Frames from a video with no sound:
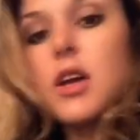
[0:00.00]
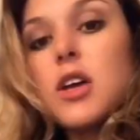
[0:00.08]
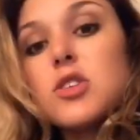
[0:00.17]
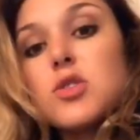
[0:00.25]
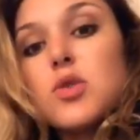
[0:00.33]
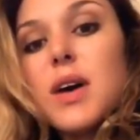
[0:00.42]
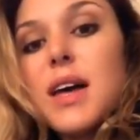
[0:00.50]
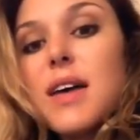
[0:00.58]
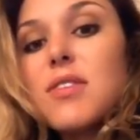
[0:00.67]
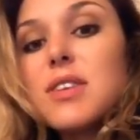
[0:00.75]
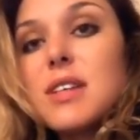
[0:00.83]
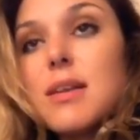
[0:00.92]
So
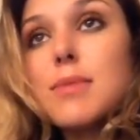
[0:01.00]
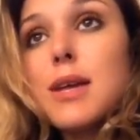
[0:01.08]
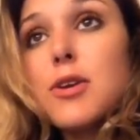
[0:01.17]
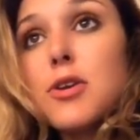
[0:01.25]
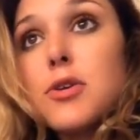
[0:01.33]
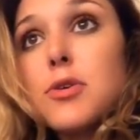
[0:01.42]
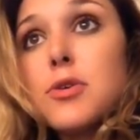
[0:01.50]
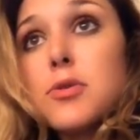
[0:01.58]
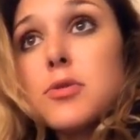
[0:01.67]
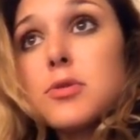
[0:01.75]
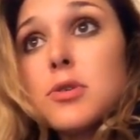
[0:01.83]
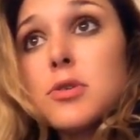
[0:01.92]
every time that a
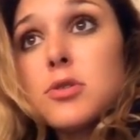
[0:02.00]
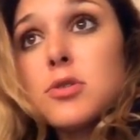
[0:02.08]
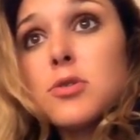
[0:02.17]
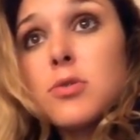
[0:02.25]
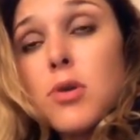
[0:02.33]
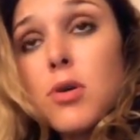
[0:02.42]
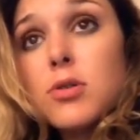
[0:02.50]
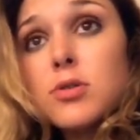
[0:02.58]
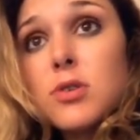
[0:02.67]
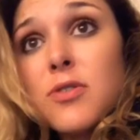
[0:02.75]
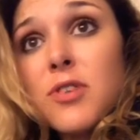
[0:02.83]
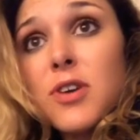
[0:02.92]
user scrolls
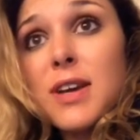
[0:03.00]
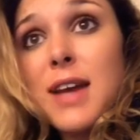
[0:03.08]
over an